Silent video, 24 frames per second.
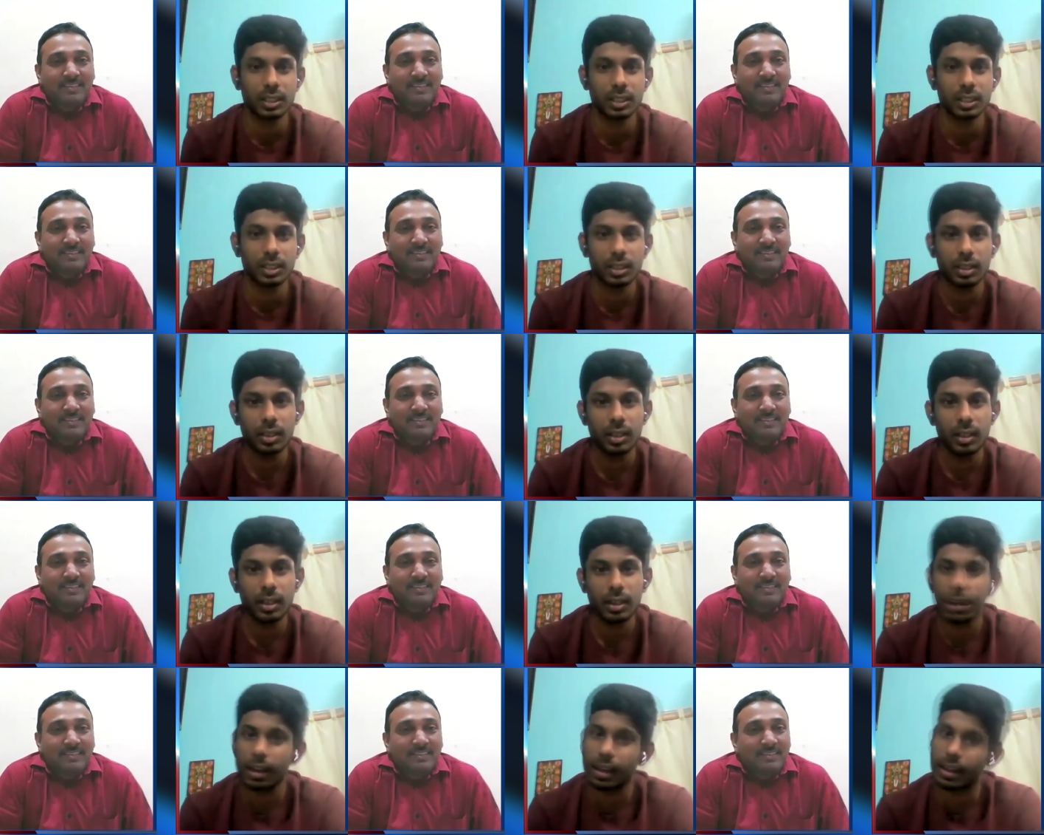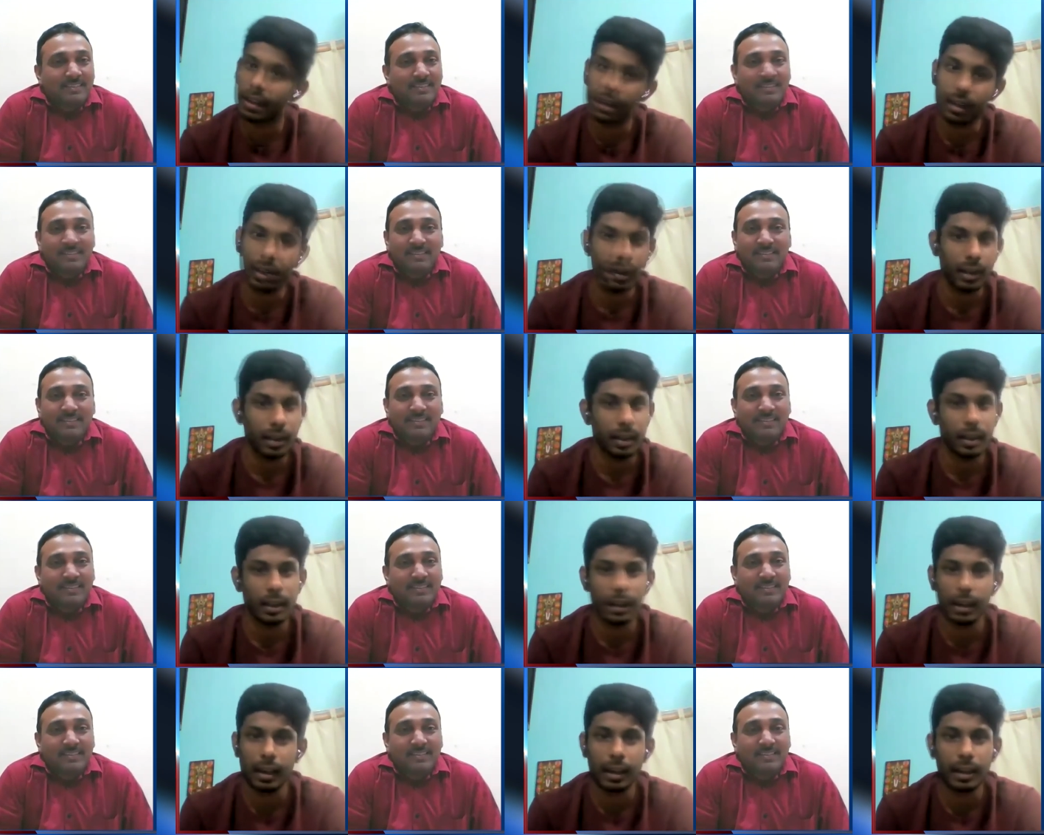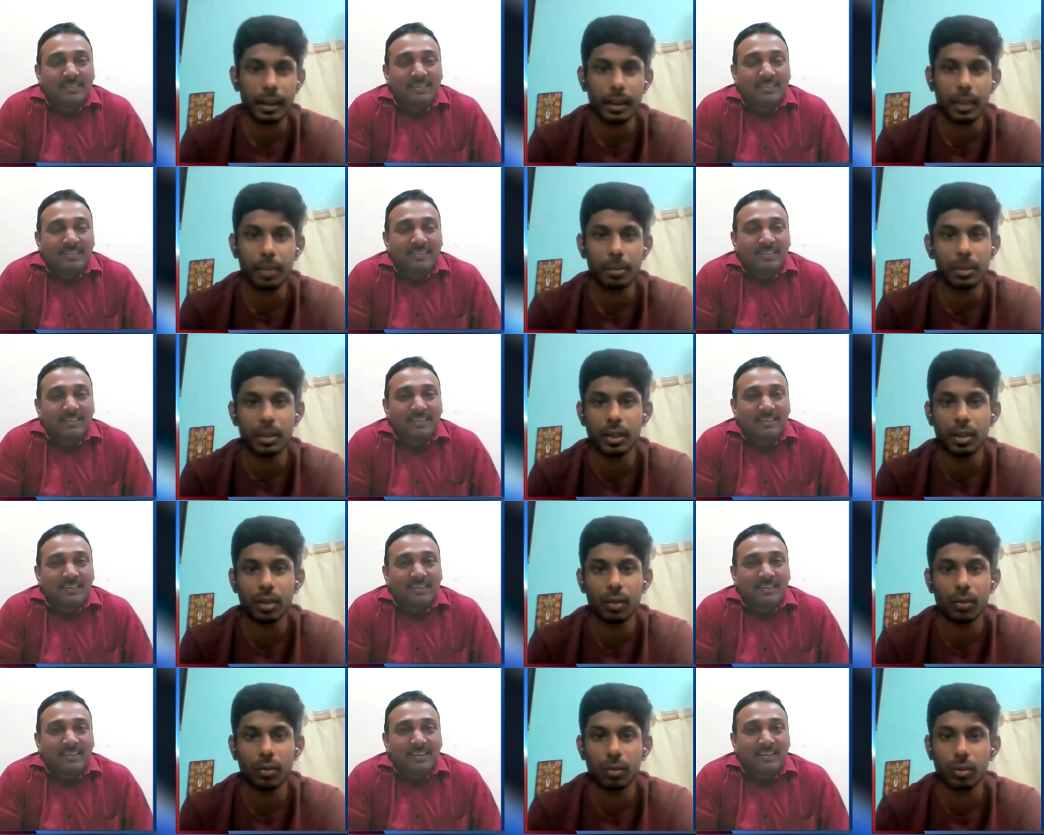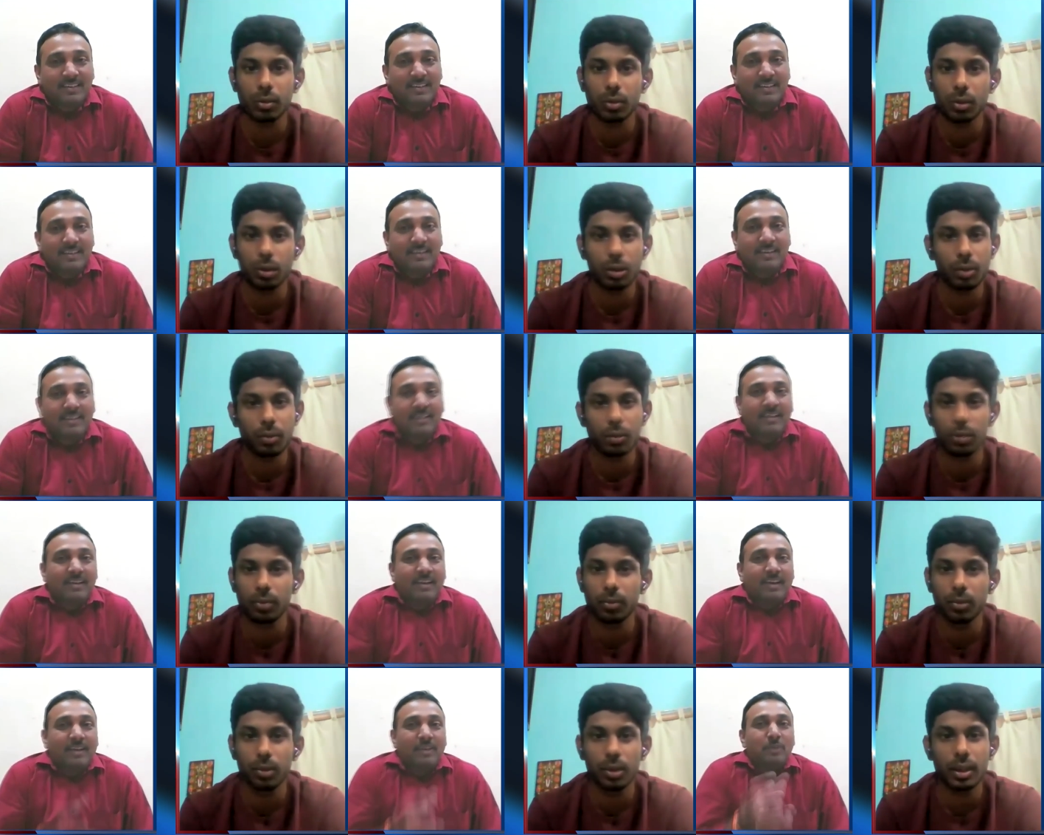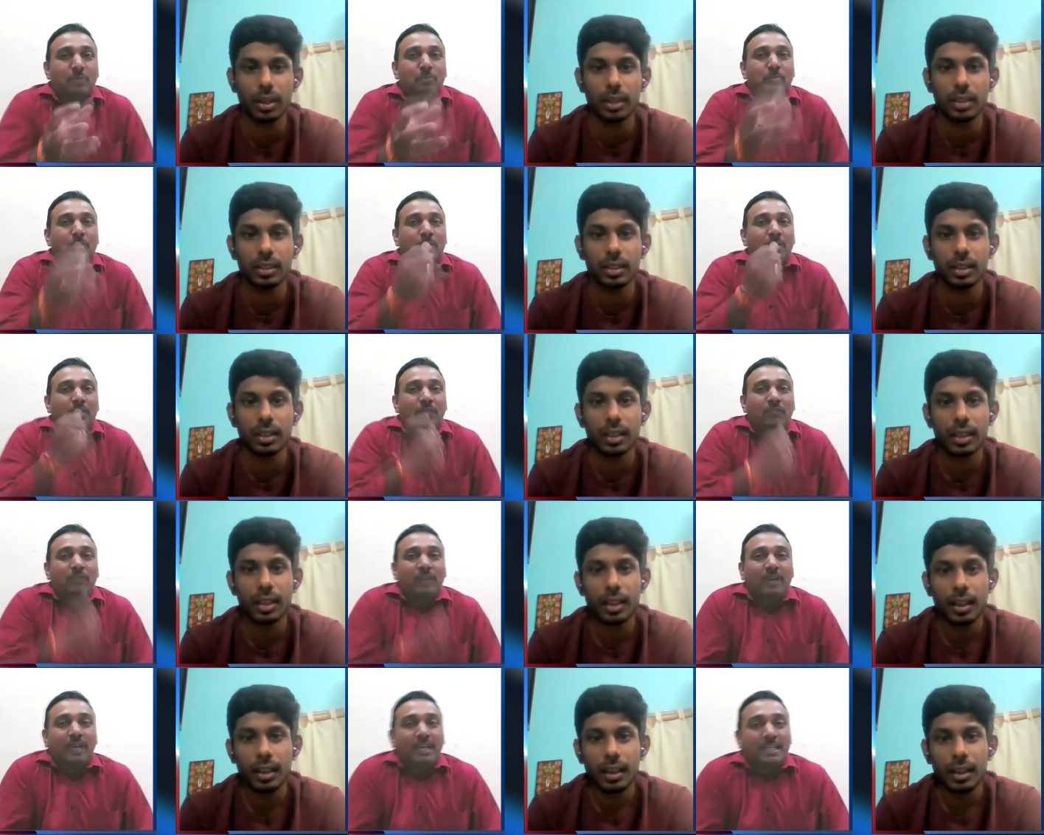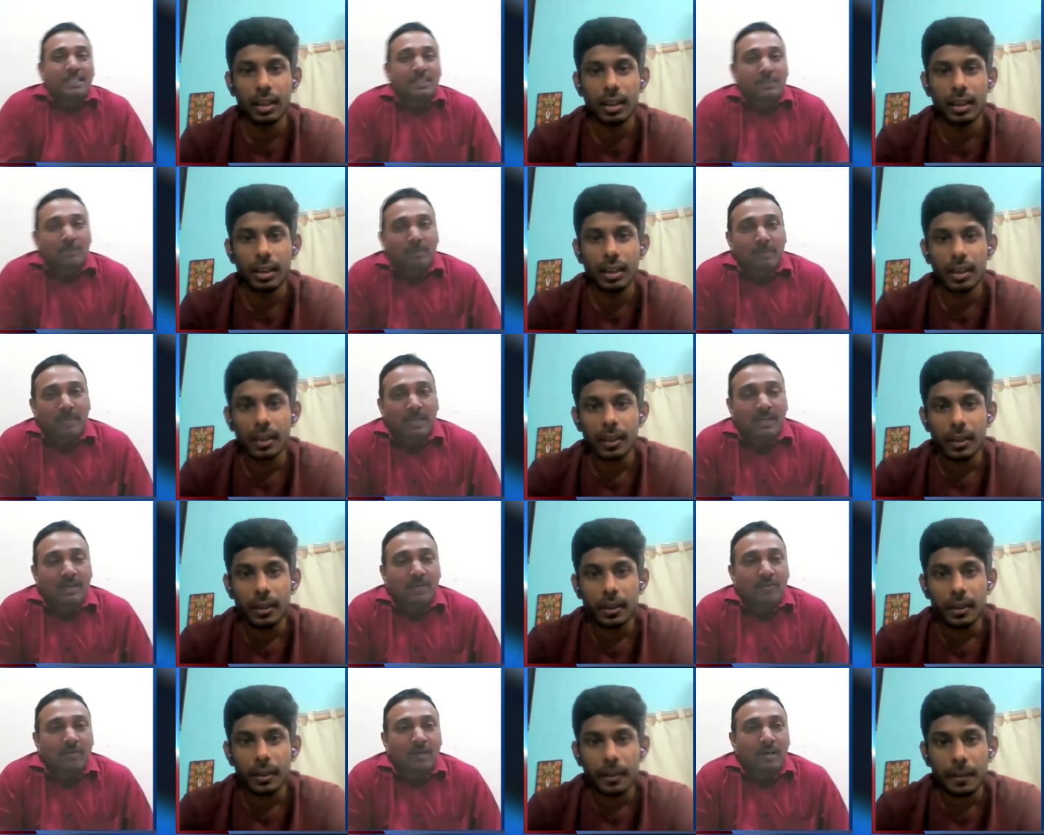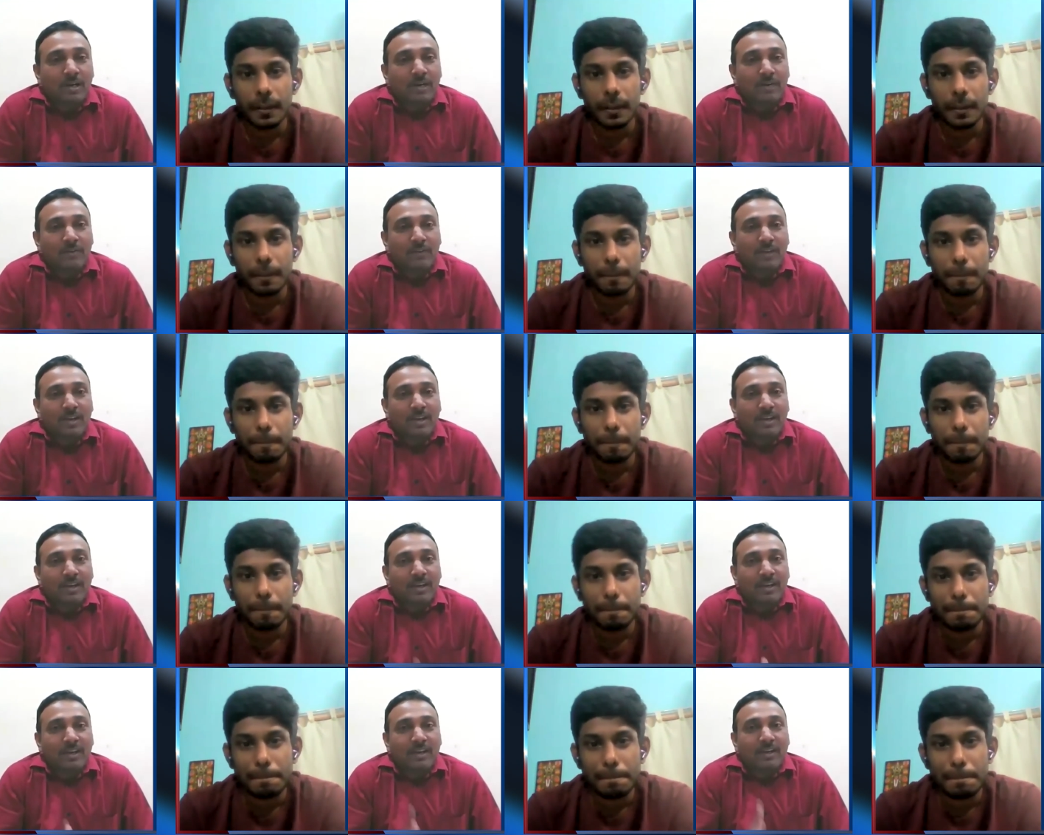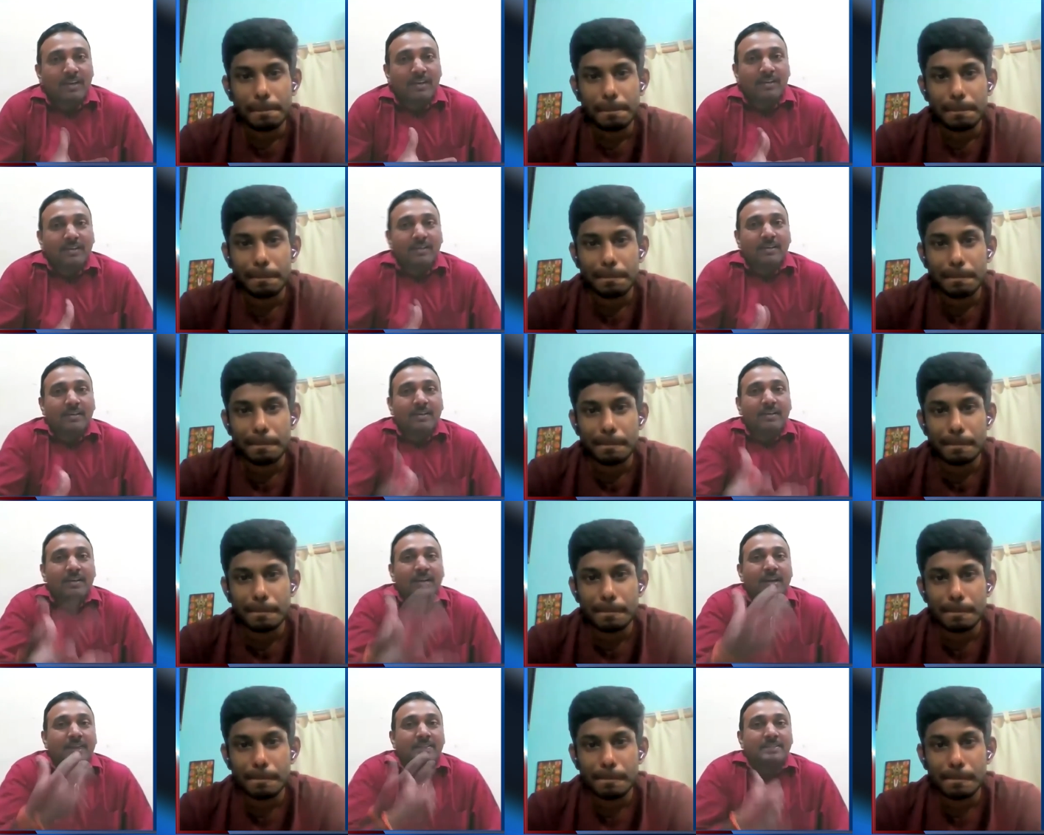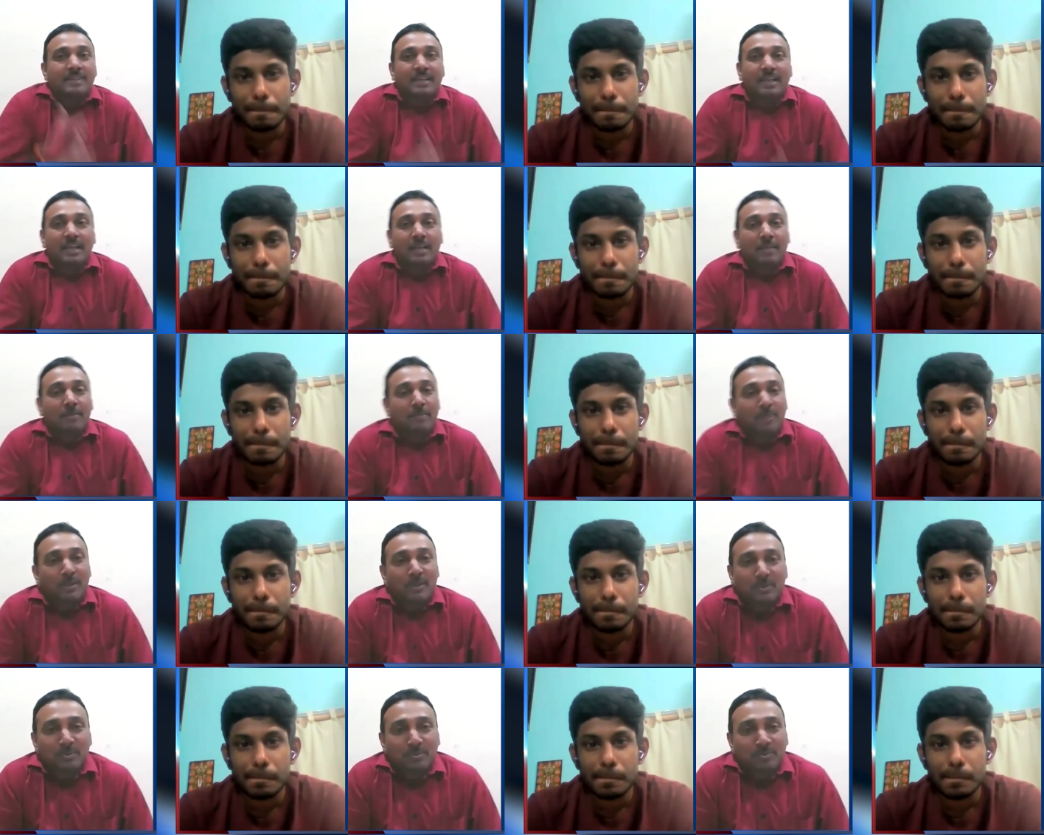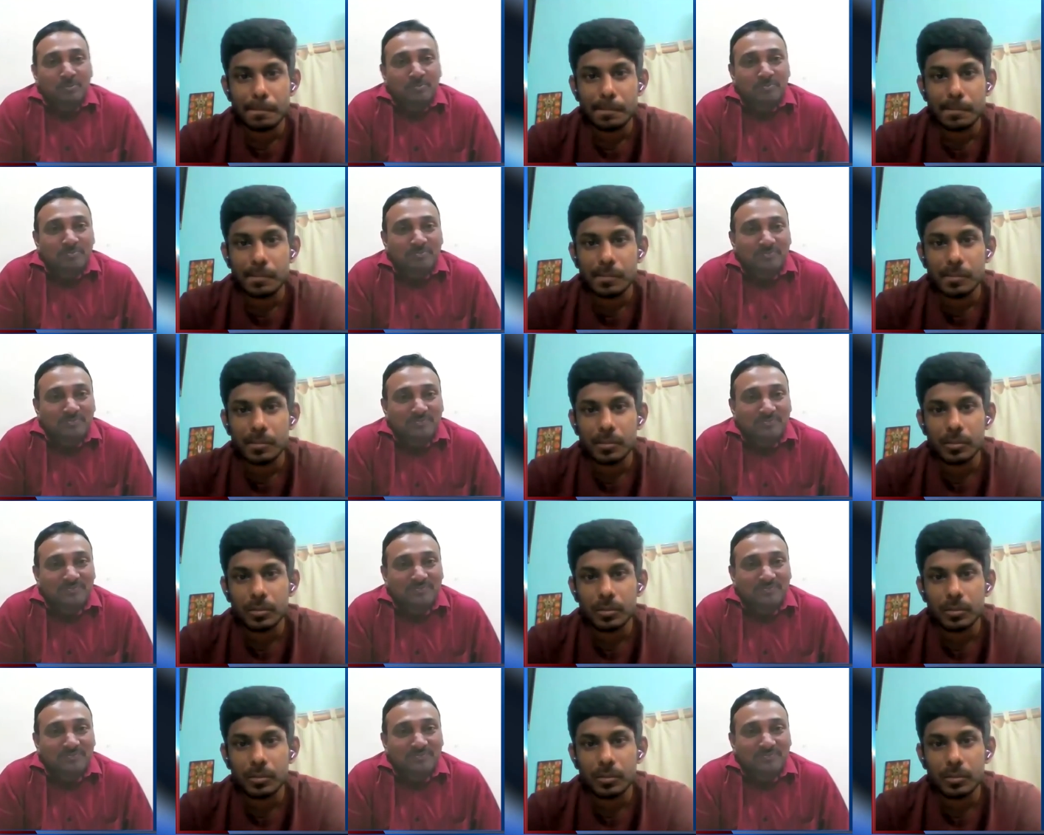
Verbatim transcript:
Speaker 1: sir. I completed 24 full
Speaker 2: length. Can you briefly explain in what way it has helped you?